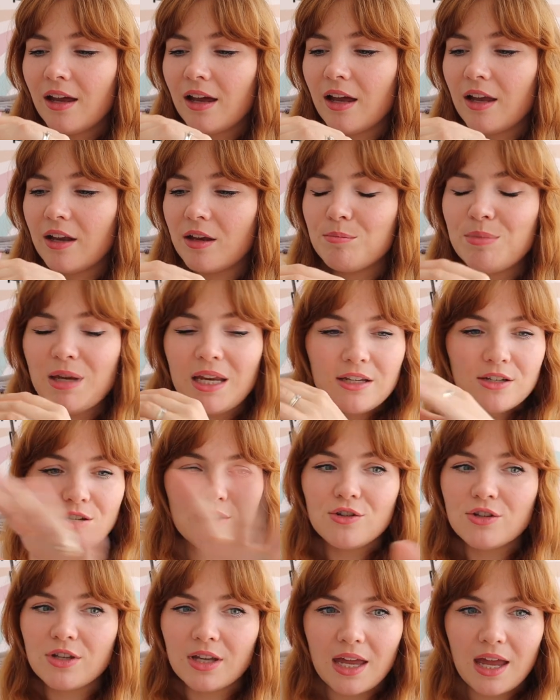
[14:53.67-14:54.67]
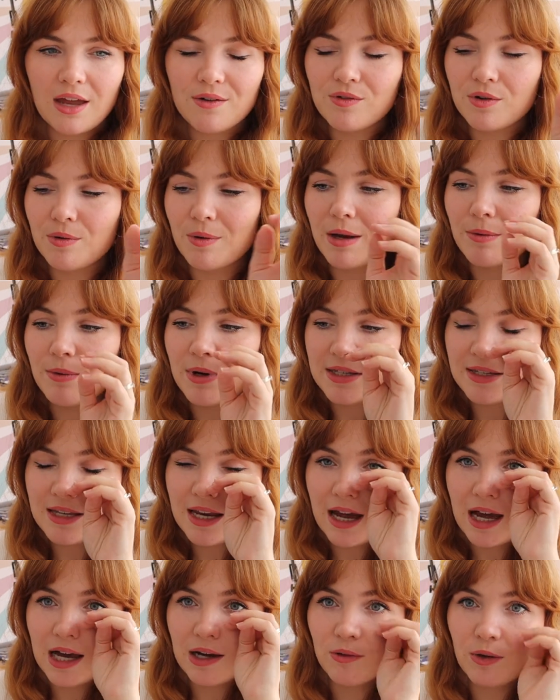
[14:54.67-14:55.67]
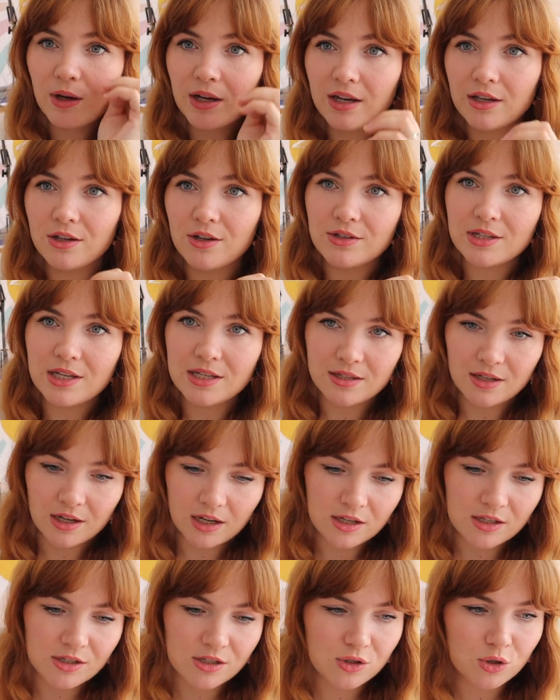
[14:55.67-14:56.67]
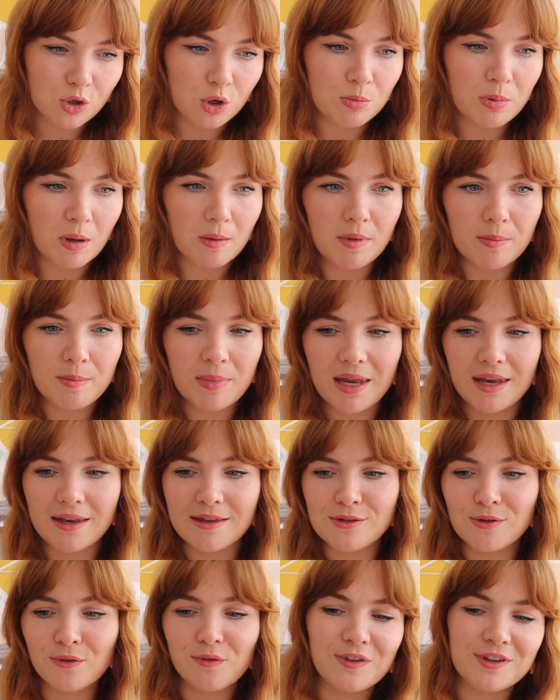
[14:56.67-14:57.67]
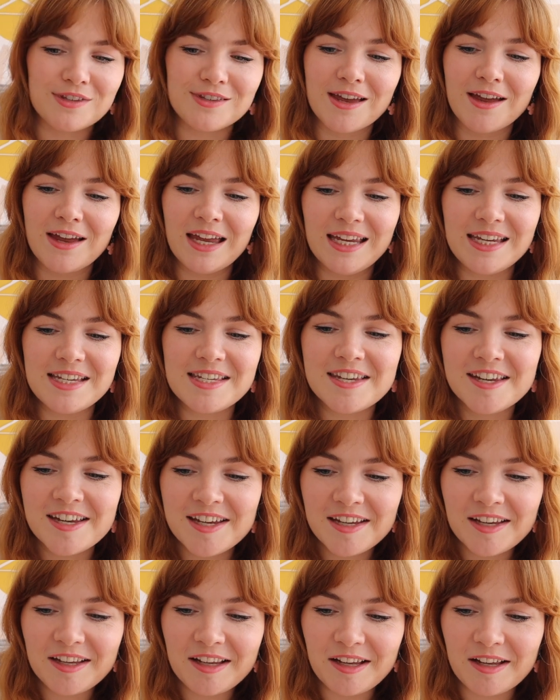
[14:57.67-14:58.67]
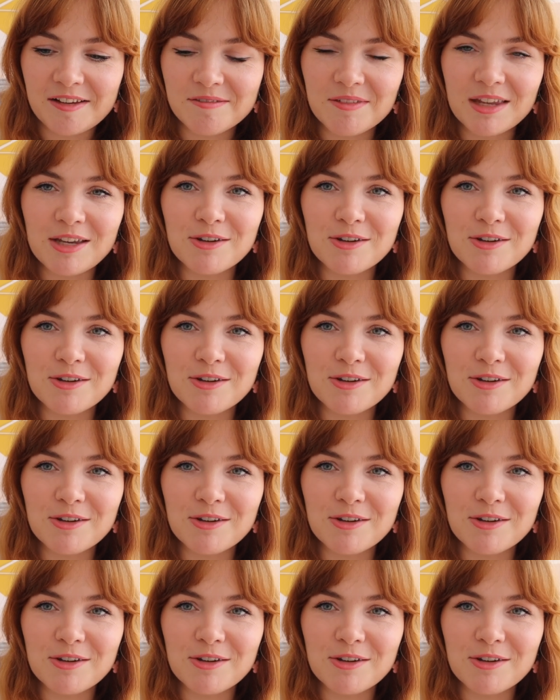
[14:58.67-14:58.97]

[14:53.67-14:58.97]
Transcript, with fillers: and um, pins used to get everywhere whereas now I can use this and I can scoop up the pins off the side and um,